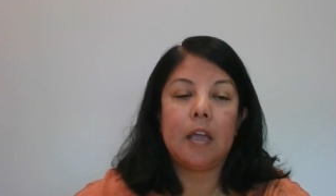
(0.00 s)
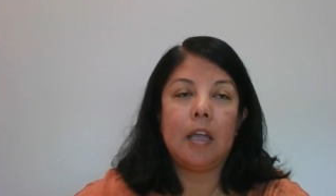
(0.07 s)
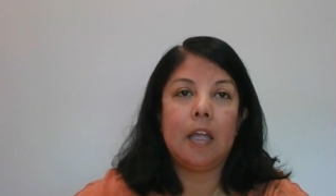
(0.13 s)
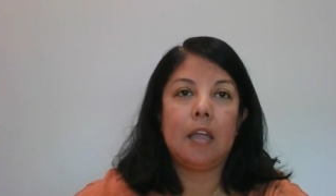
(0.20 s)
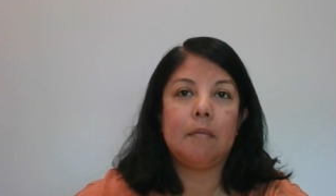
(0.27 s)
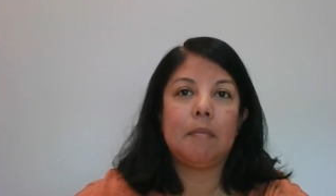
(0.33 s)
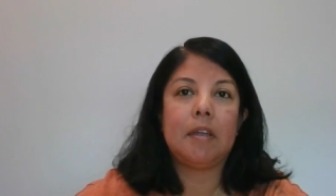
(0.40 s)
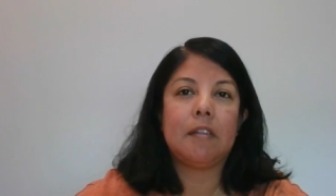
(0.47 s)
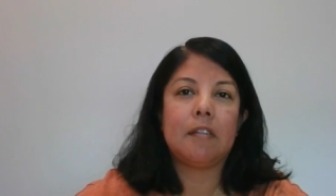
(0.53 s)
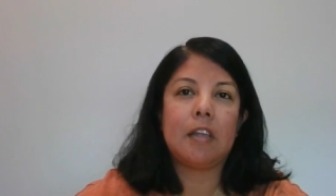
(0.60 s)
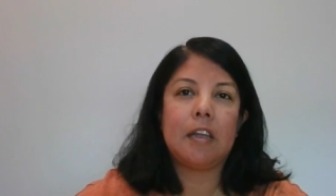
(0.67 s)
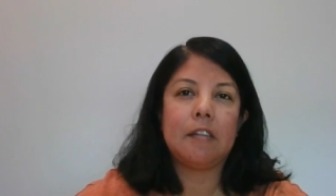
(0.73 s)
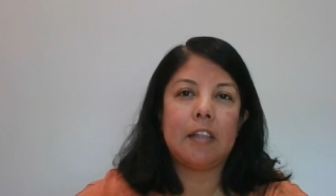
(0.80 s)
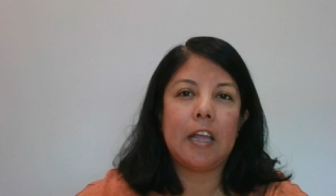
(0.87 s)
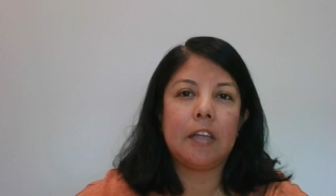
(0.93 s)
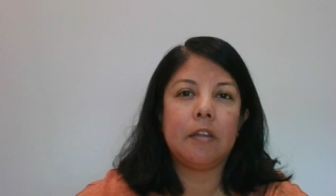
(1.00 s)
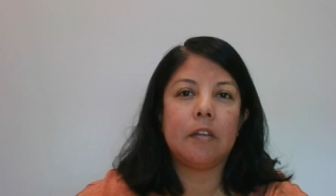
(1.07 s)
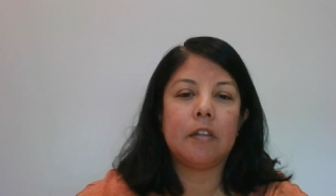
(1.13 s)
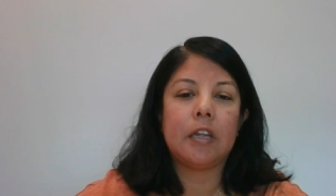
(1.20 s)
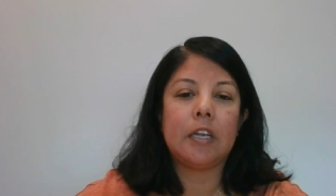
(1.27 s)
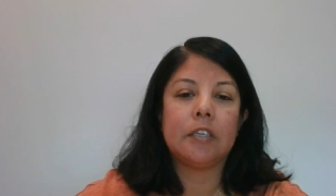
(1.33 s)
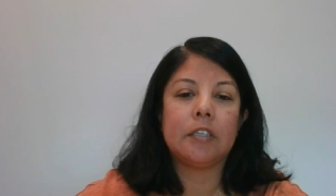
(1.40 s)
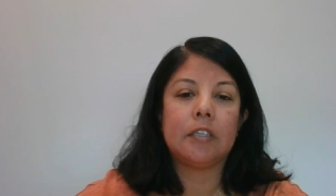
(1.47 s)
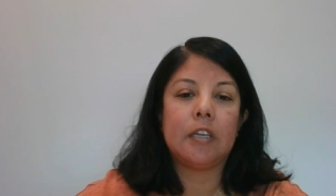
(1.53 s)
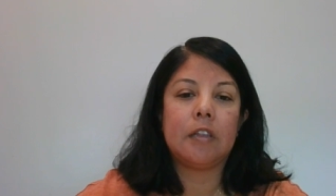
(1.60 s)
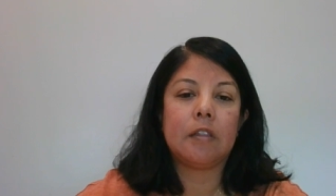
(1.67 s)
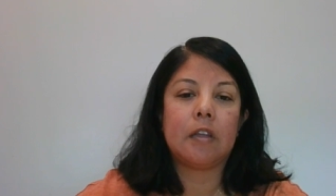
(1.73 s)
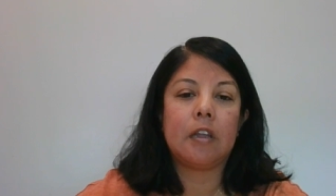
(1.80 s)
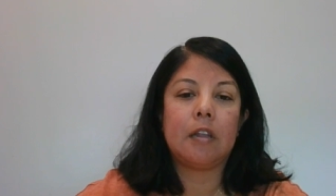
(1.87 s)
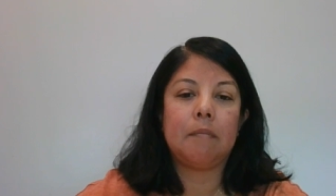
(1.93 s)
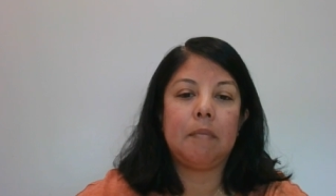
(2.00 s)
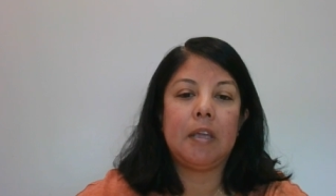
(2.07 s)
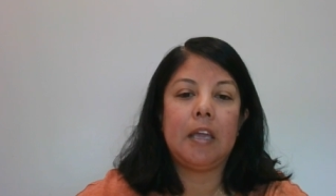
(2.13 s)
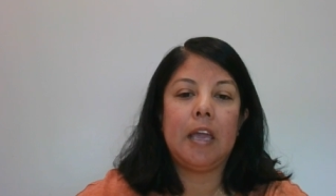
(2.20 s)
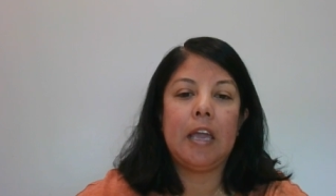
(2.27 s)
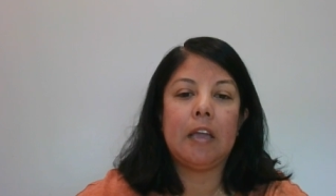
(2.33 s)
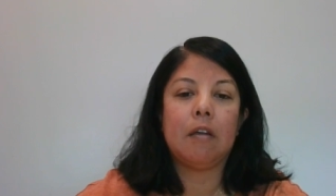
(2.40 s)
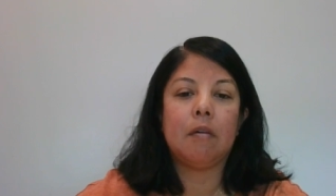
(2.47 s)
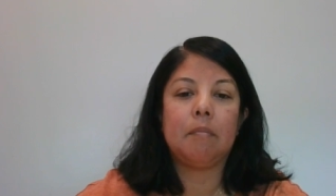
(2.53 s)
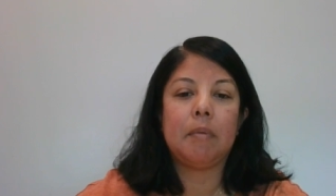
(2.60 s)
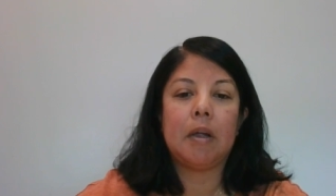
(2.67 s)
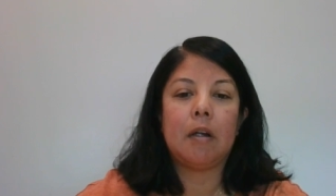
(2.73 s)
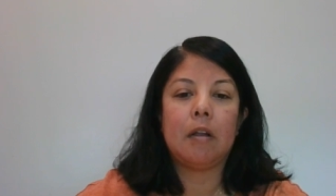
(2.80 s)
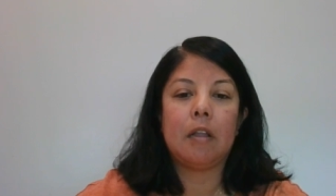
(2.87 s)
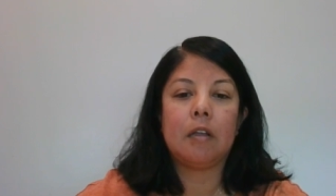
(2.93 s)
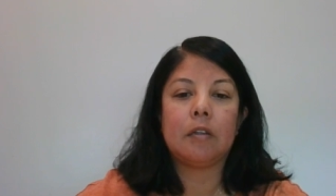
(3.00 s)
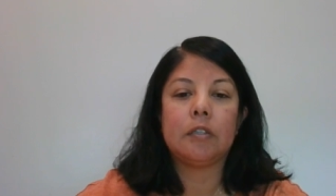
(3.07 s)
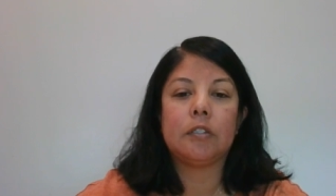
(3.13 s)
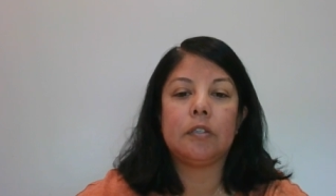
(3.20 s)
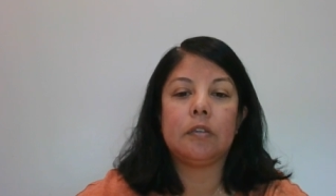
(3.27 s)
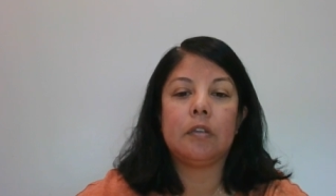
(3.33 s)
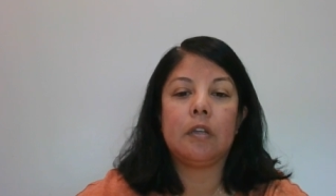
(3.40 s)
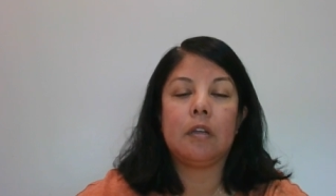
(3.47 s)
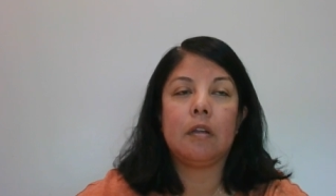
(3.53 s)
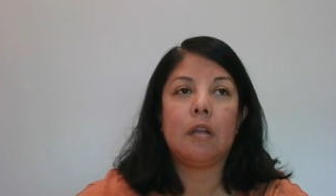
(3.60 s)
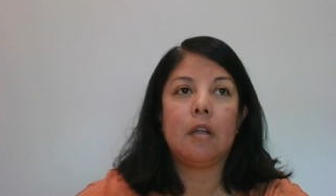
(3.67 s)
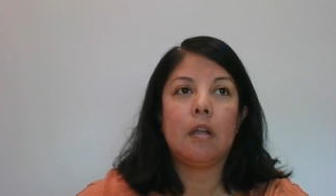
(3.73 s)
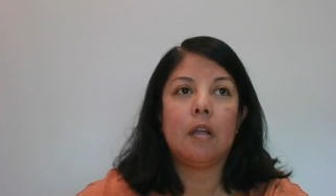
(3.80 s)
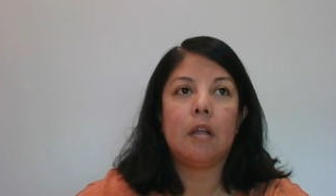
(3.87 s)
and my slice angulation is going to be angled parallel to the